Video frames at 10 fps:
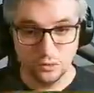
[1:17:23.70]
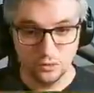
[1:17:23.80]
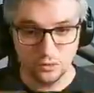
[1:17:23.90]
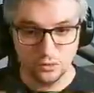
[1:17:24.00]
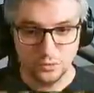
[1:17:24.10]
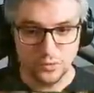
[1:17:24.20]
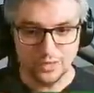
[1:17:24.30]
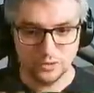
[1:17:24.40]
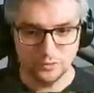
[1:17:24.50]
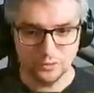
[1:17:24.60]
Oh, no, no, no, no,
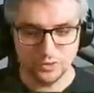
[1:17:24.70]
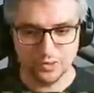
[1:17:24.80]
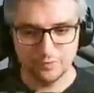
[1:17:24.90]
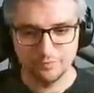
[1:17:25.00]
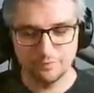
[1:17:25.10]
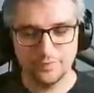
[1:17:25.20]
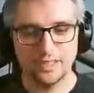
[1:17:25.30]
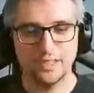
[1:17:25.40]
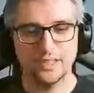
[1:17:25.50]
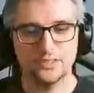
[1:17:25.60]
I jumped too far.
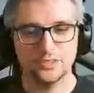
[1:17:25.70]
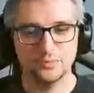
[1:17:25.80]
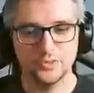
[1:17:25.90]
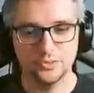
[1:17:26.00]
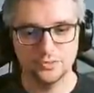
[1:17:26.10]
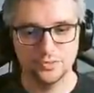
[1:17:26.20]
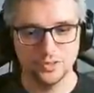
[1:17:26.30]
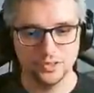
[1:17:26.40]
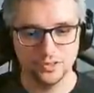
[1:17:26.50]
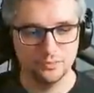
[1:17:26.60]
I jumped too
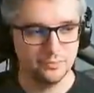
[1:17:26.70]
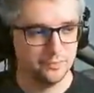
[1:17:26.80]
far.